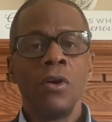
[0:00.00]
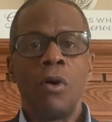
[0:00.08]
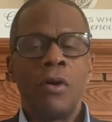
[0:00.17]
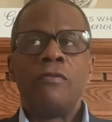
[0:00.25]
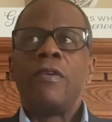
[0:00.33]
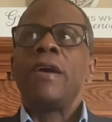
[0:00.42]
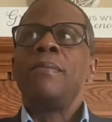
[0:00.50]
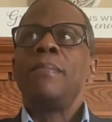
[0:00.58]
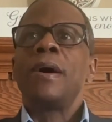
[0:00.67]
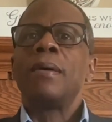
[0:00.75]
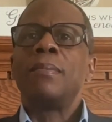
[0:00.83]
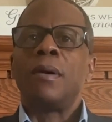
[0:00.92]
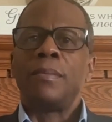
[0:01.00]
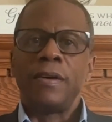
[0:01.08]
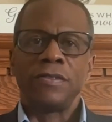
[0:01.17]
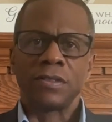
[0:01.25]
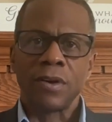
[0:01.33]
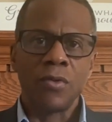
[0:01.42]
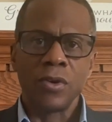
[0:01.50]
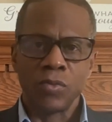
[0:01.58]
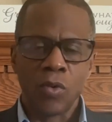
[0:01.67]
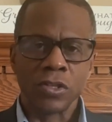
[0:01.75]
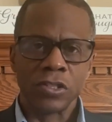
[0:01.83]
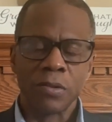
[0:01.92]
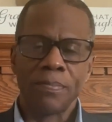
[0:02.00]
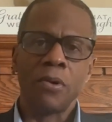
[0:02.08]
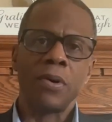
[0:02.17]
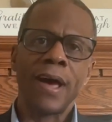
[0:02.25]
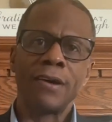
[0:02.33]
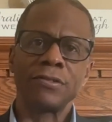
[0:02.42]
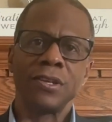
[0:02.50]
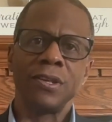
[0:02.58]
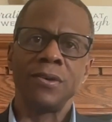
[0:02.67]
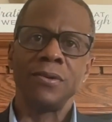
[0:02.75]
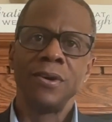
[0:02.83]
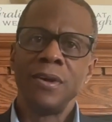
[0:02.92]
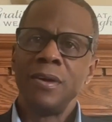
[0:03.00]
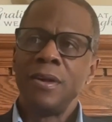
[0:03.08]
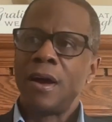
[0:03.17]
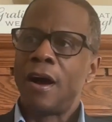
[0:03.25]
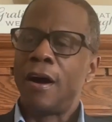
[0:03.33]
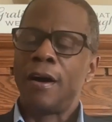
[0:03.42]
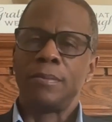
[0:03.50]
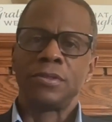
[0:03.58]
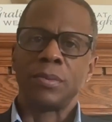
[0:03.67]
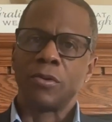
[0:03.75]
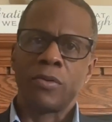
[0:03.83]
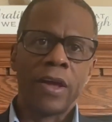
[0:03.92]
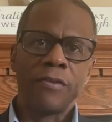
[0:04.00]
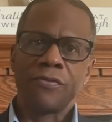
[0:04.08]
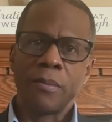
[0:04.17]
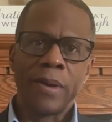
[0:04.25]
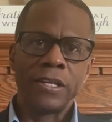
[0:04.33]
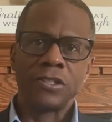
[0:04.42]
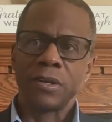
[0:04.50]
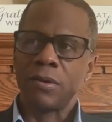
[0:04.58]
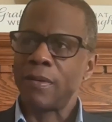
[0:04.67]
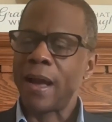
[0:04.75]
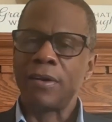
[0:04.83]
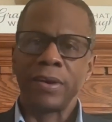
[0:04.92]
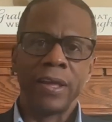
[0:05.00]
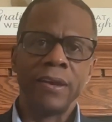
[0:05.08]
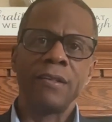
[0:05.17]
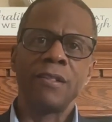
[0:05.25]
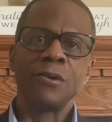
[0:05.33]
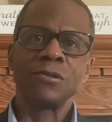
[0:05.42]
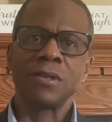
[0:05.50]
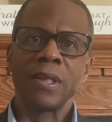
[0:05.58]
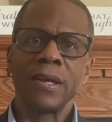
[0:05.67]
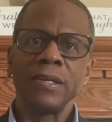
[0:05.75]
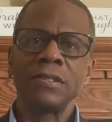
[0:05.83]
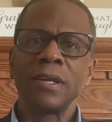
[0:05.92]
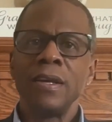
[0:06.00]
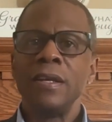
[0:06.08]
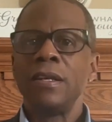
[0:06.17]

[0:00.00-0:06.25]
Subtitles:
or at very minimum, if someone wants to point out to you some great information around any of those things,